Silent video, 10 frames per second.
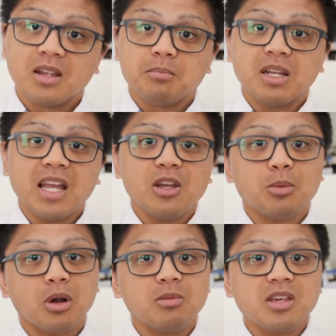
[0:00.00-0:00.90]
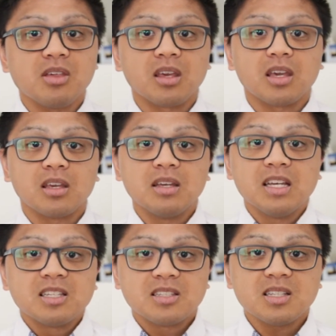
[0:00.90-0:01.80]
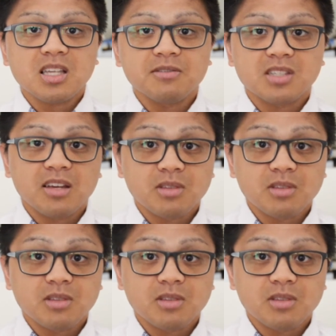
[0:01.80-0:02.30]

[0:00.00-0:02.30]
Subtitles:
But now you're probably thinking, since I've saved